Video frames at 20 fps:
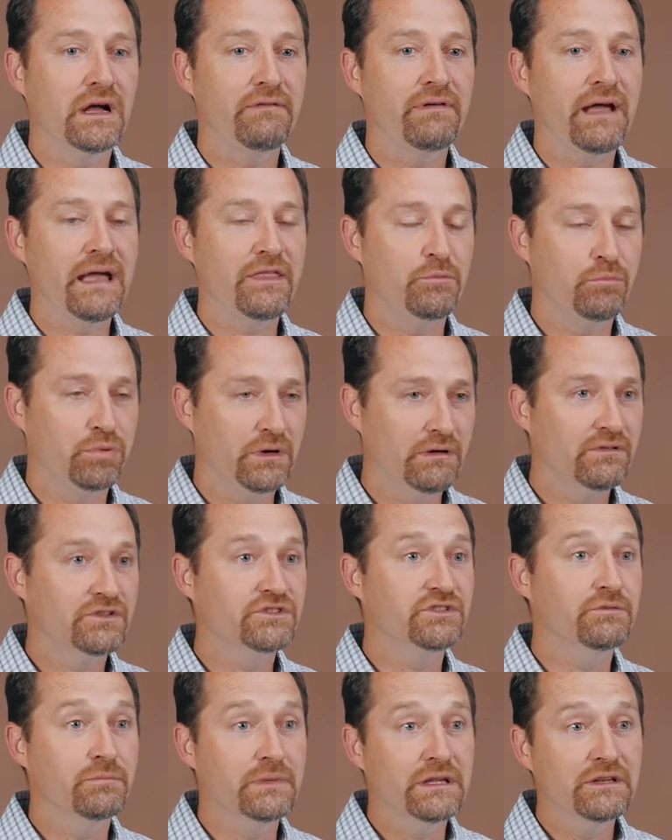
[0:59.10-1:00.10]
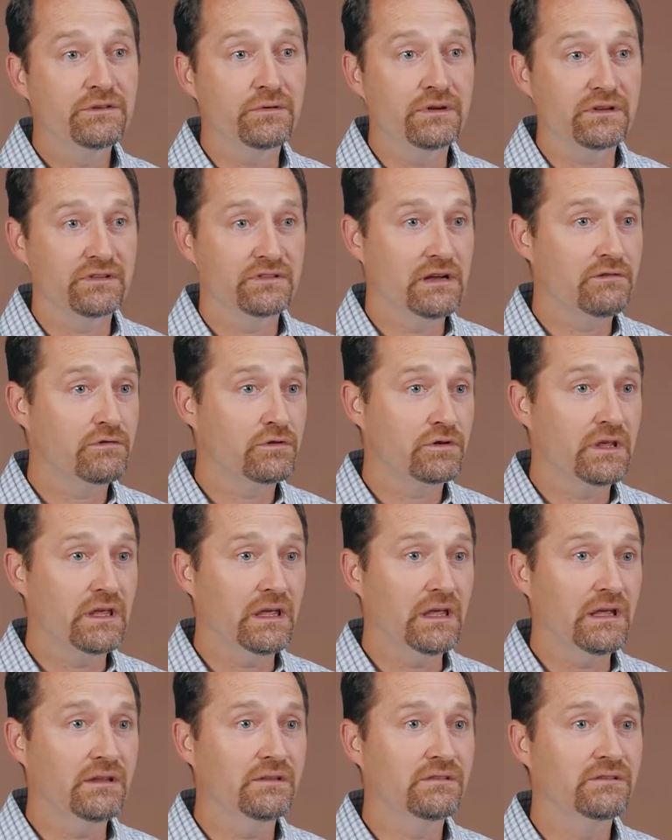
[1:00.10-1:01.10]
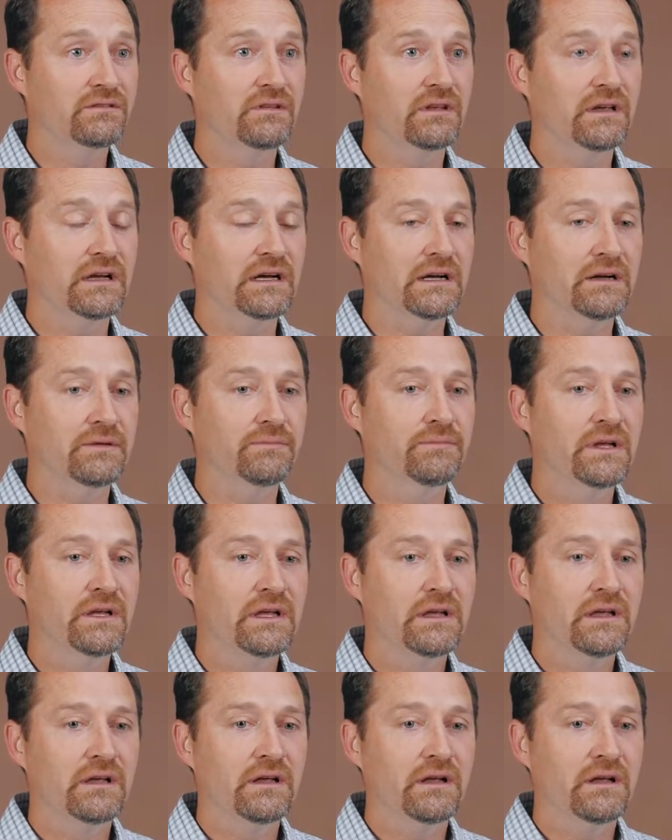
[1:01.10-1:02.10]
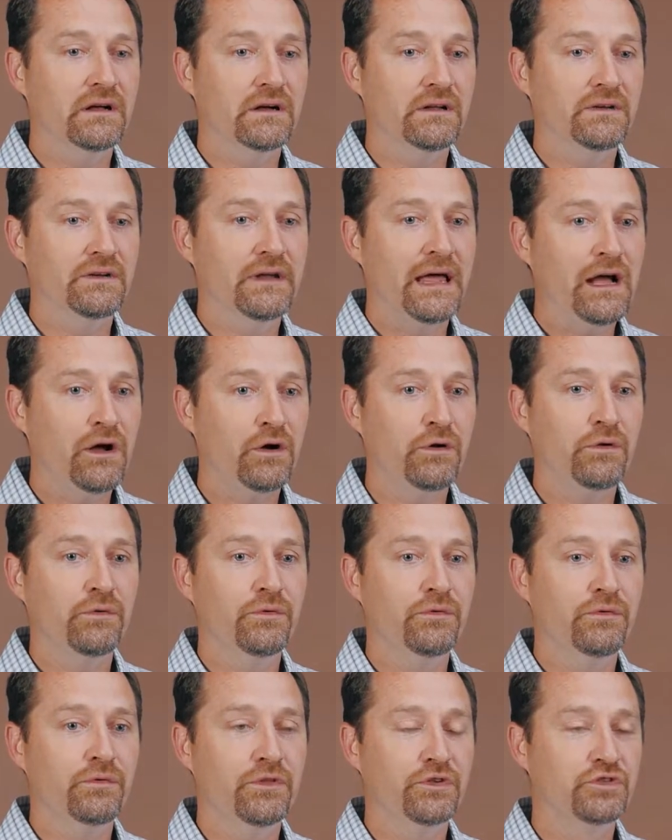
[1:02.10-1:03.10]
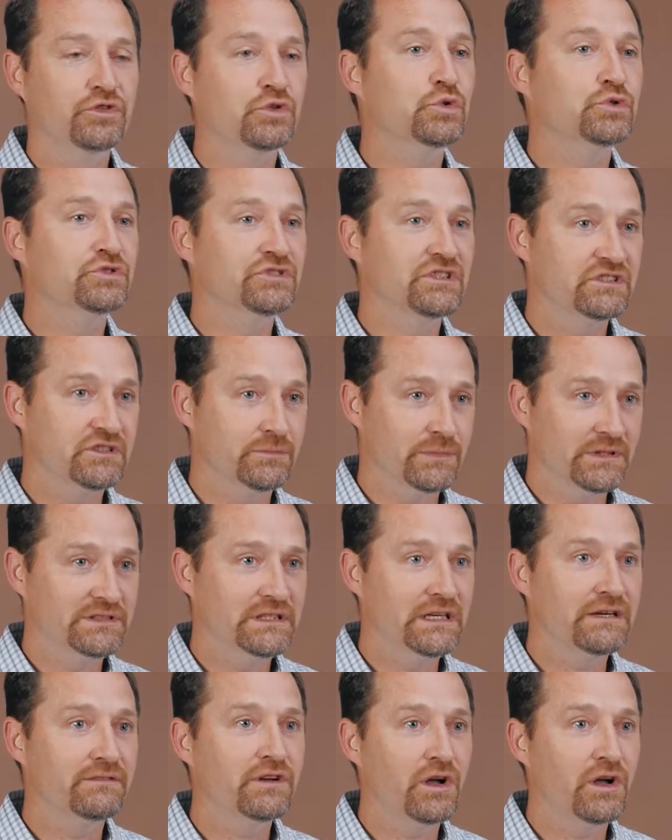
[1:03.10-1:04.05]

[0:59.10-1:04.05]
I've had the privilege of mentoring several kids. Now the school system itself